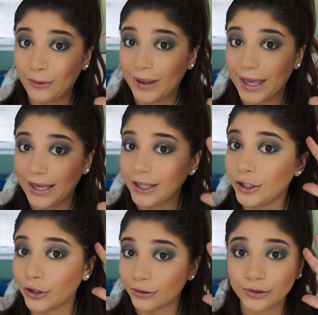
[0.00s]
okay?
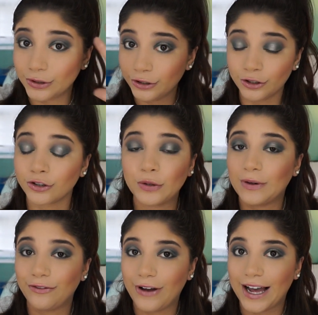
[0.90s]
You're
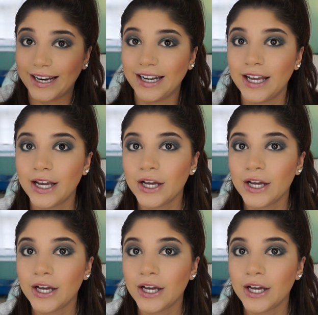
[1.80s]
doing fine.